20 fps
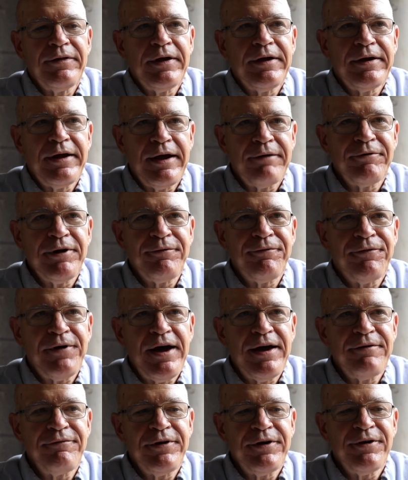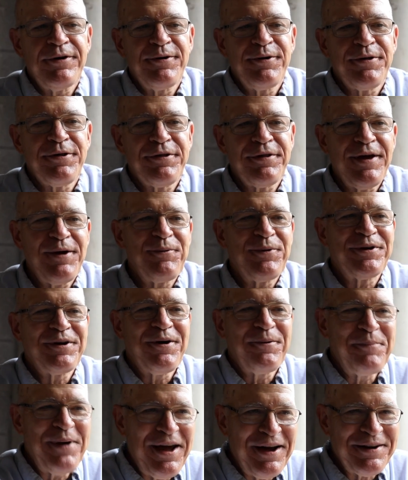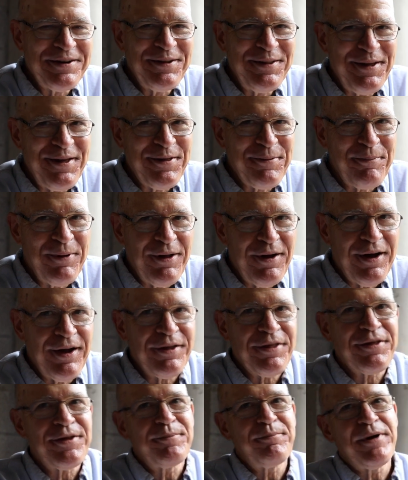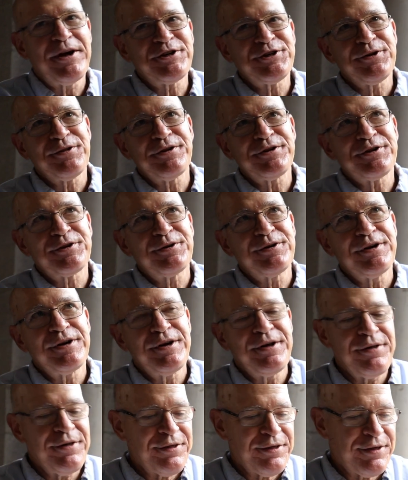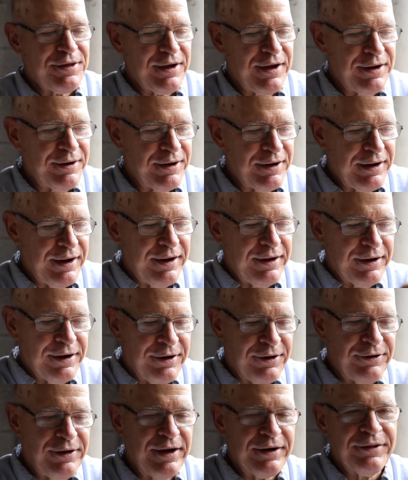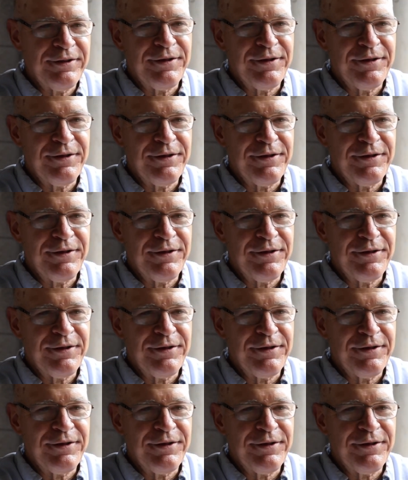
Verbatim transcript: then every five years, they would go back to these plots and measure the trees and, and collect